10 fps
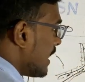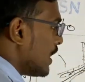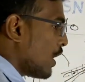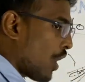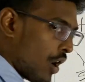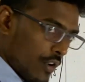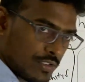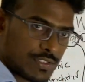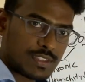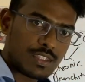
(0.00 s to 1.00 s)

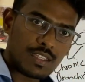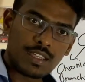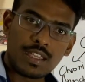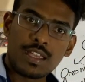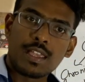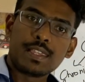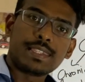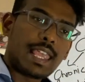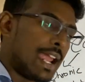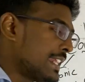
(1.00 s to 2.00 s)
loss.
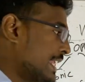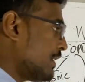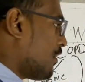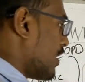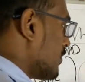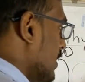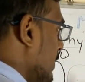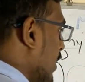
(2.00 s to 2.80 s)
And then what will be